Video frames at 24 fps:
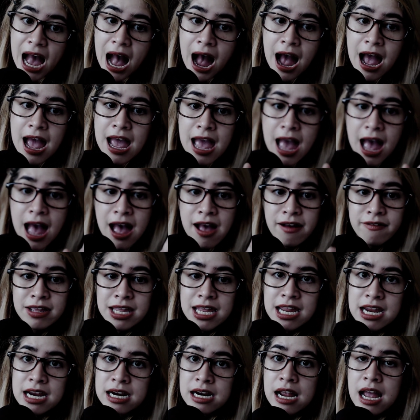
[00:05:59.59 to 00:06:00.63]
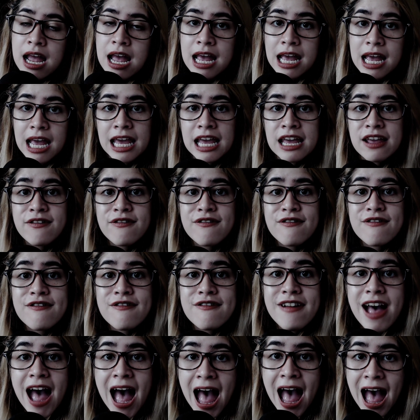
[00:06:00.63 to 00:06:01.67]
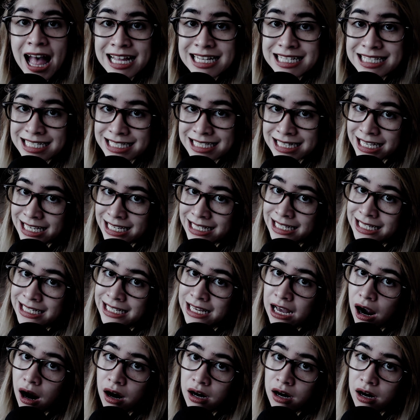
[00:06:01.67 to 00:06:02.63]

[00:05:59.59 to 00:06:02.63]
I have here a fascinating